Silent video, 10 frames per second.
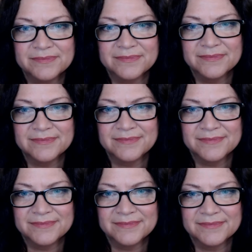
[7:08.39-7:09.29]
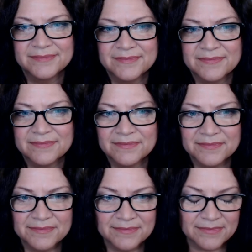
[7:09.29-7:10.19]

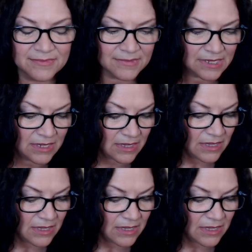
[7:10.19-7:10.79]
(silence)